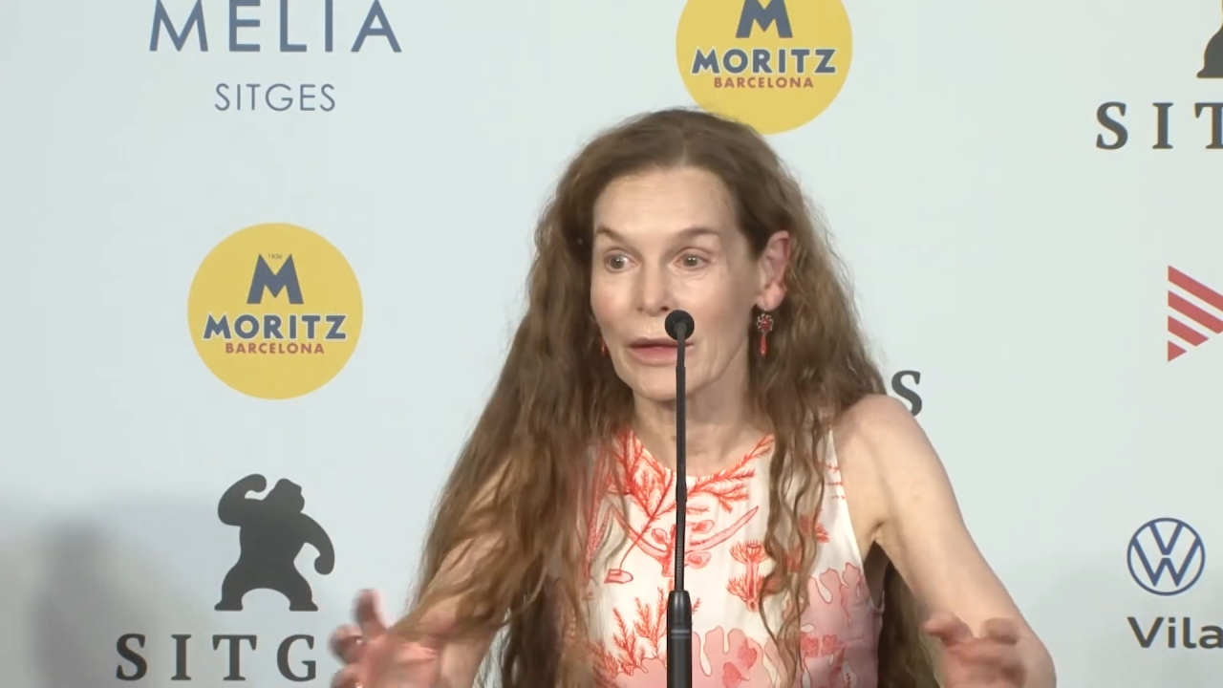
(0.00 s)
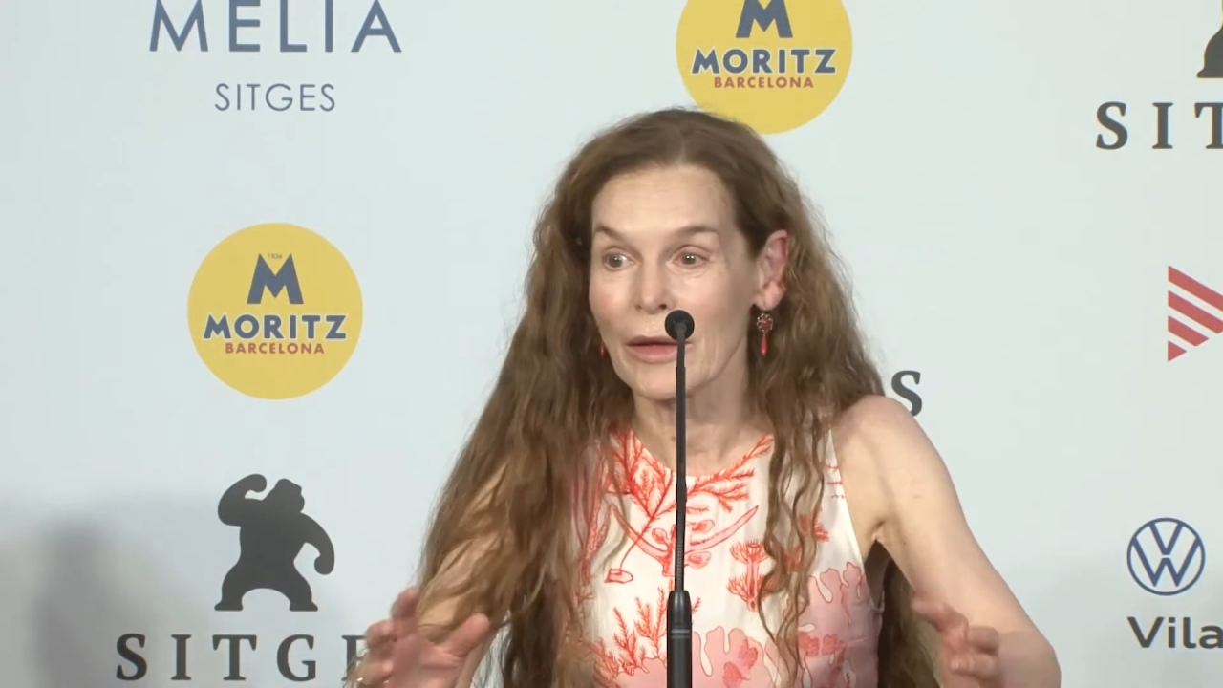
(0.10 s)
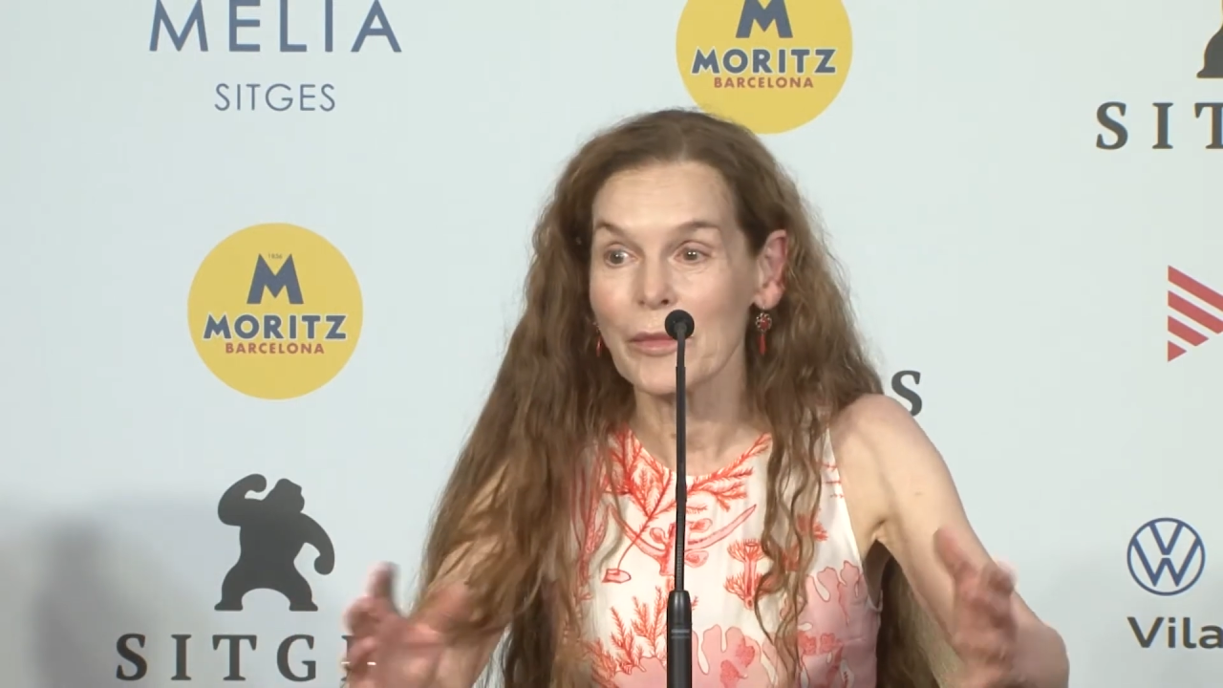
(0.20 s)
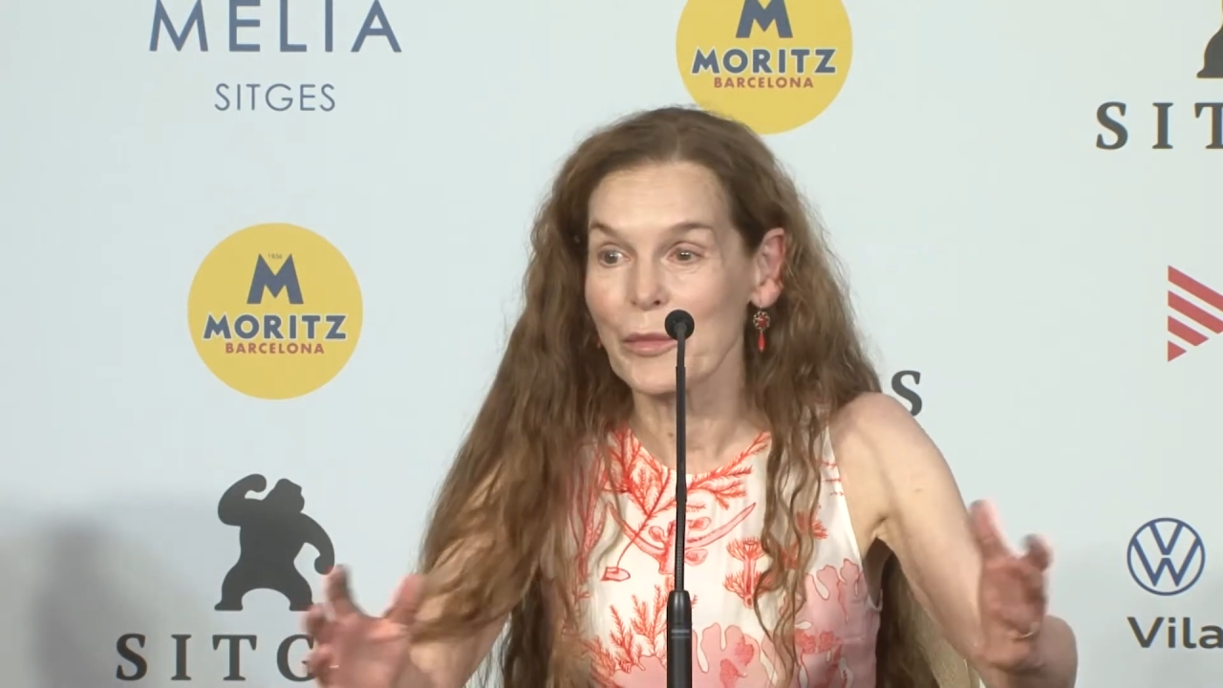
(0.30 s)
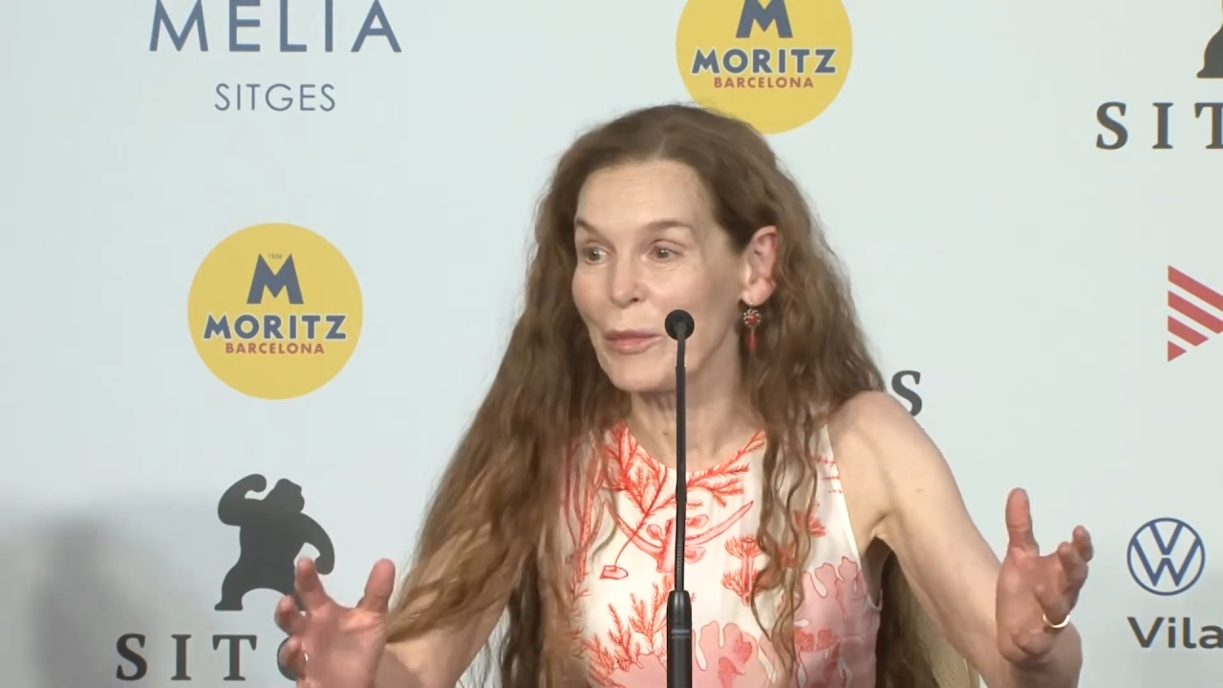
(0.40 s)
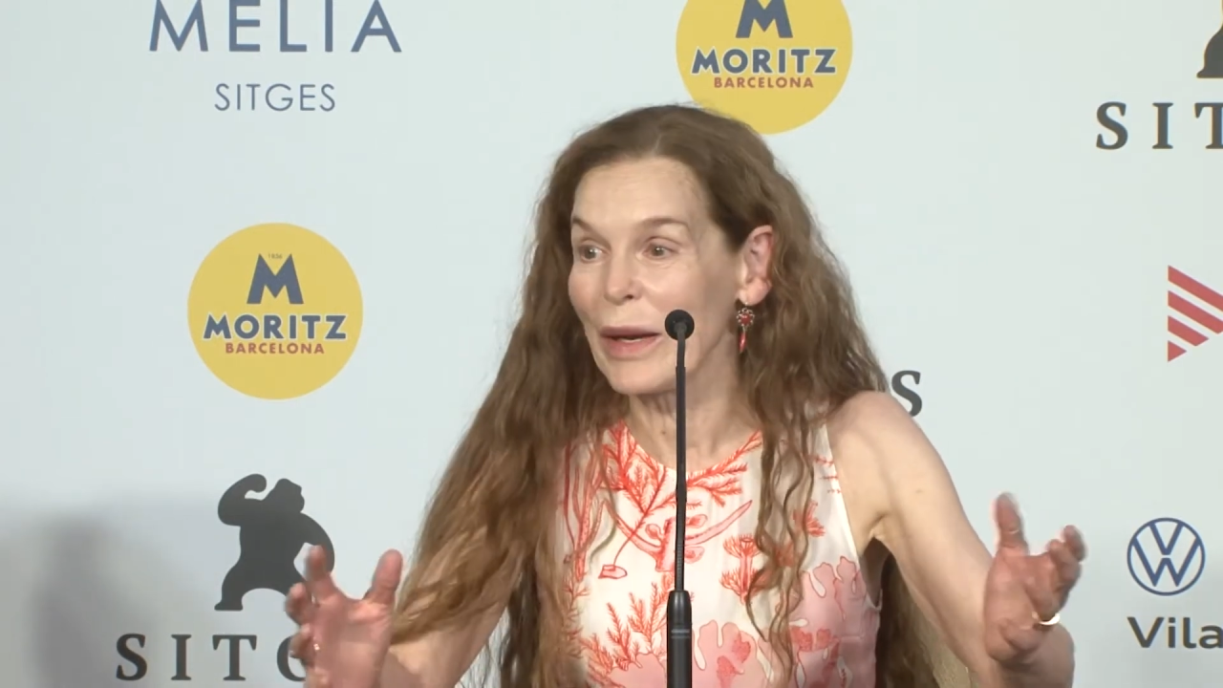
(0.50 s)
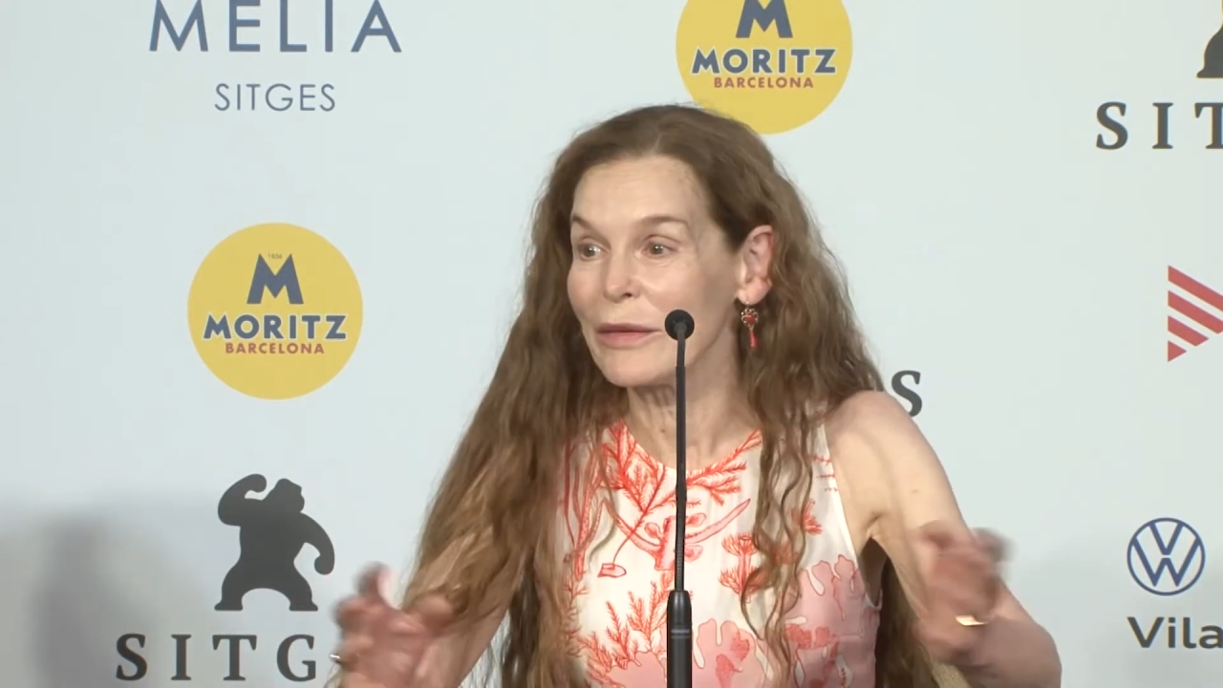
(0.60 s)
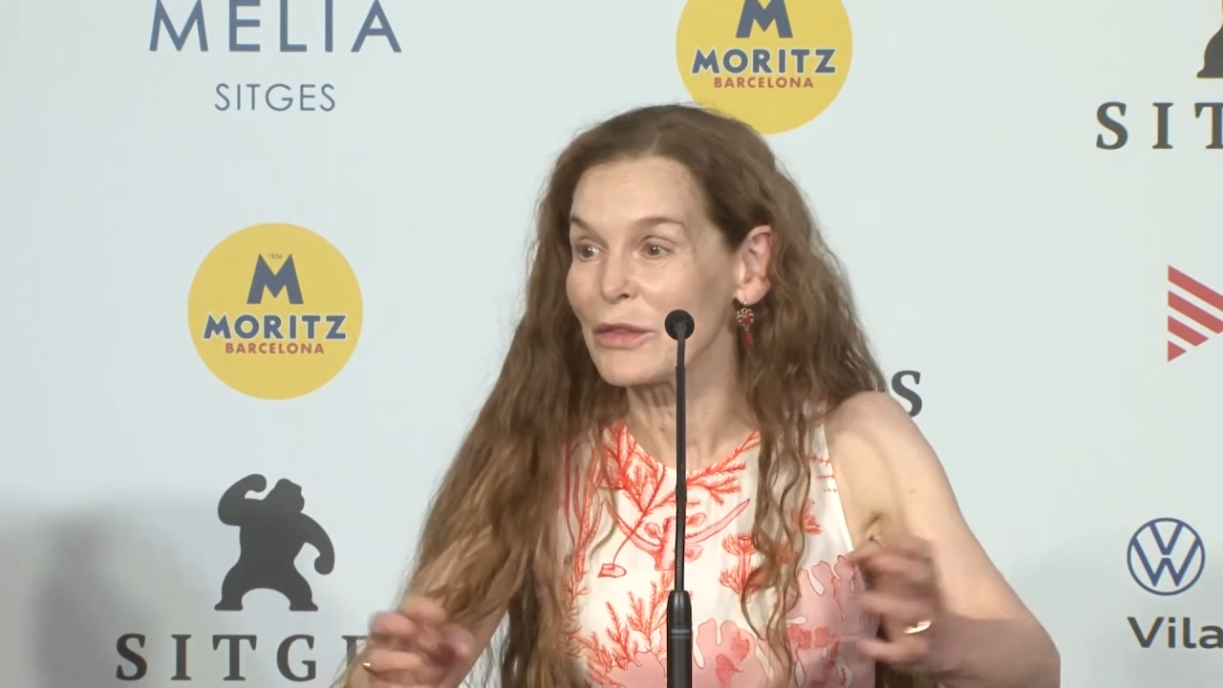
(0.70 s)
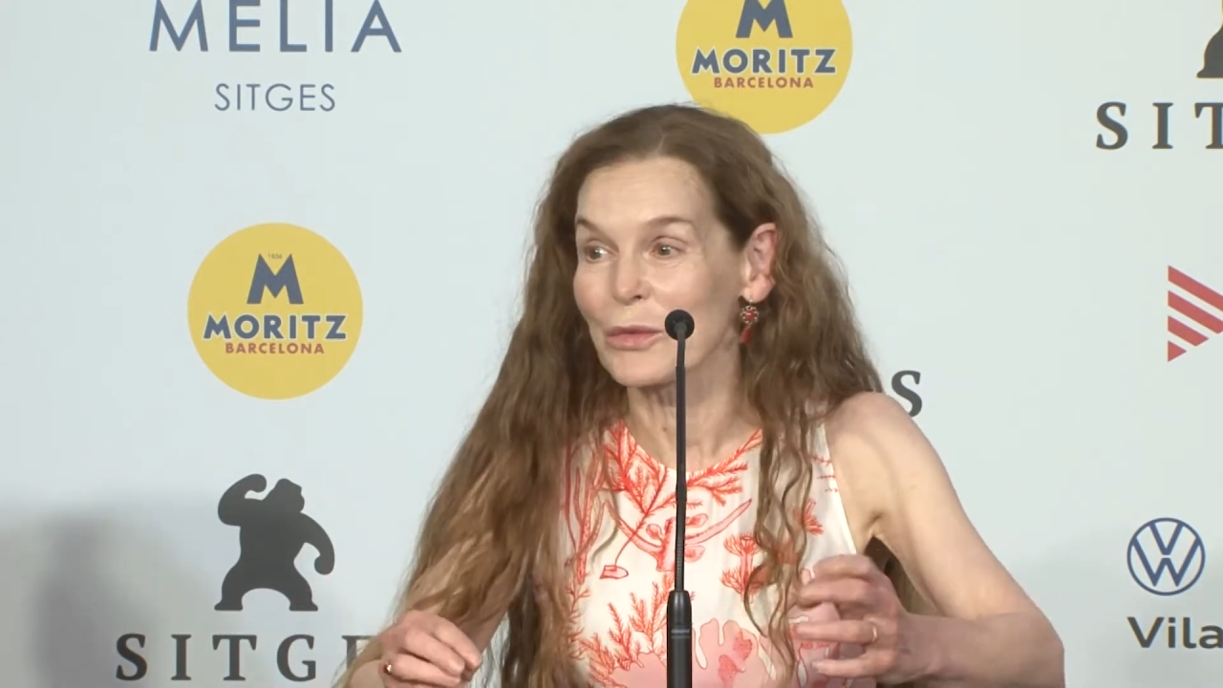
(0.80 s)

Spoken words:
her parents